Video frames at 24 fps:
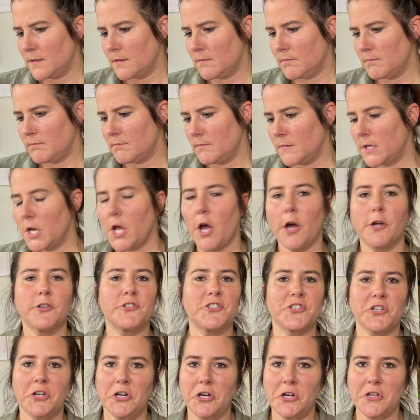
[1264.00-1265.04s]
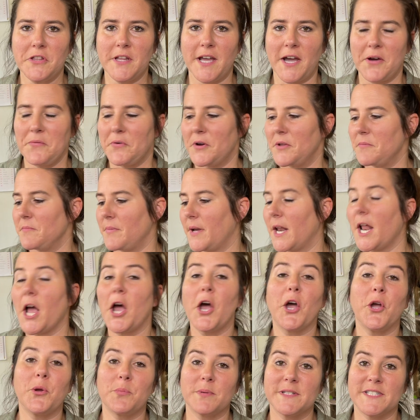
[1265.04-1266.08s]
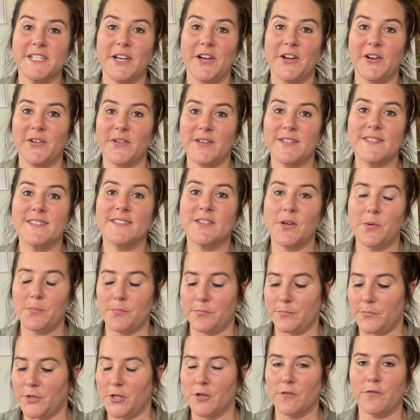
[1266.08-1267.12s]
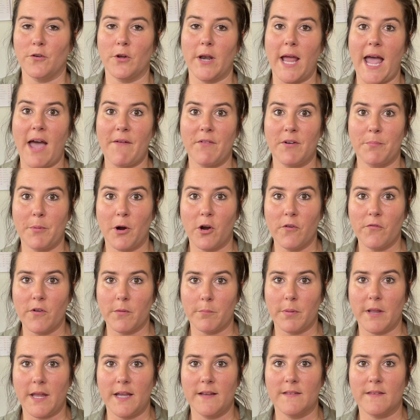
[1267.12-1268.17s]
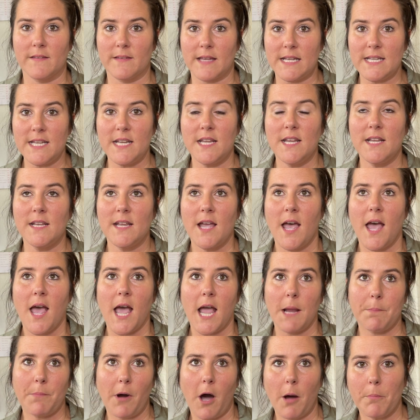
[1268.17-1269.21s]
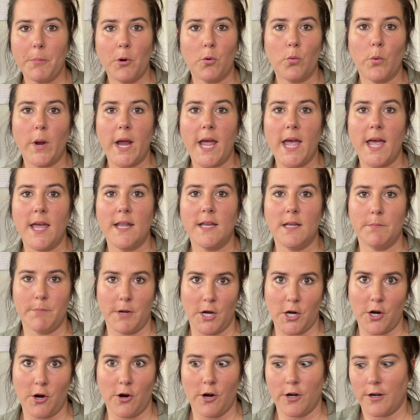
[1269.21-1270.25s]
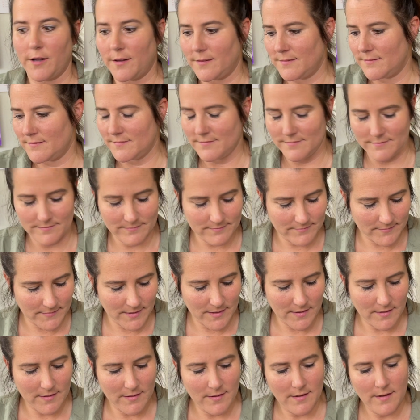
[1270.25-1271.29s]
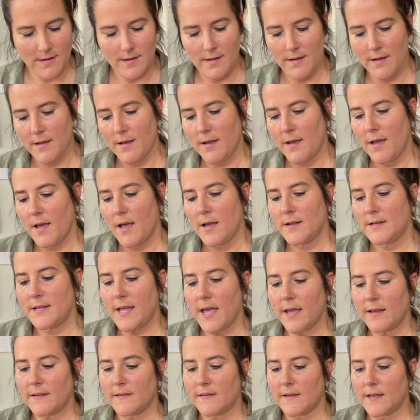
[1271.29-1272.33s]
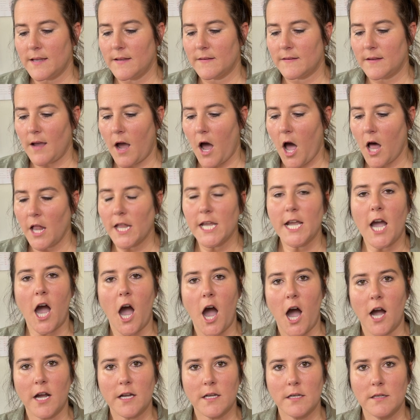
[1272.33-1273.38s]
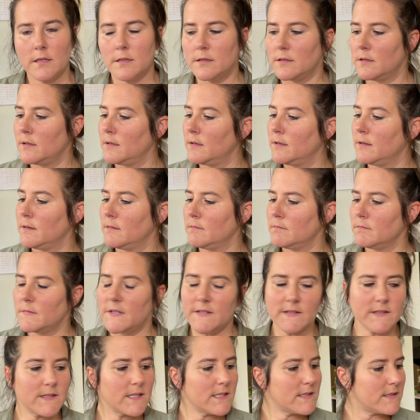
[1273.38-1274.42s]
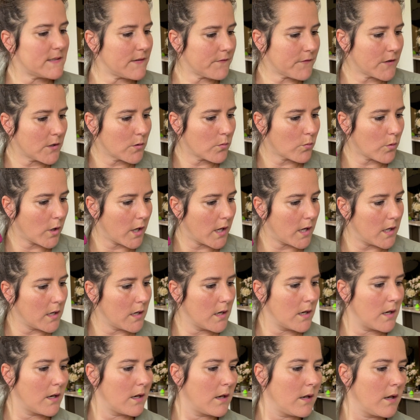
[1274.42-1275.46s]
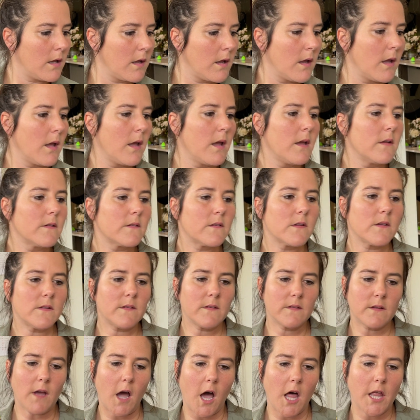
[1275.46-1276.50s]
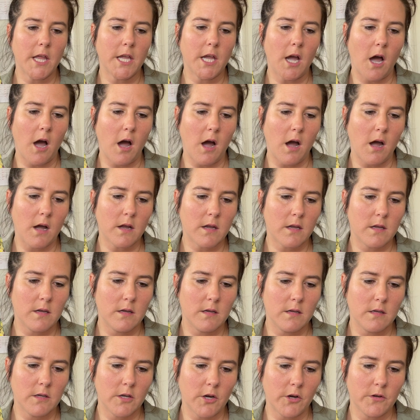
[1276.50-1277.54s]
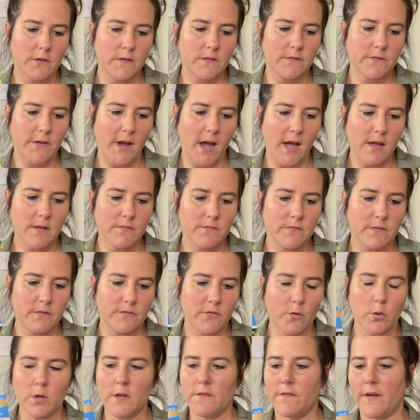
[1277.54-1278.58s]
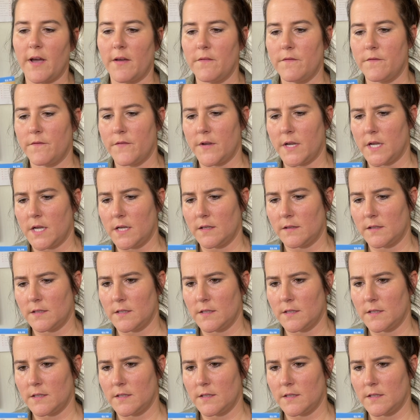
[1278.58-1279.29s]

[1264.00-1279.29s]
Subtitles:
Not sure on that one, but I hope so. It's so beautiful, and I have a perfect place because I need a pop of red in my garden. Next is hollyhock. This is a different one. So this is hollyhock, goes 4 to 5 feet.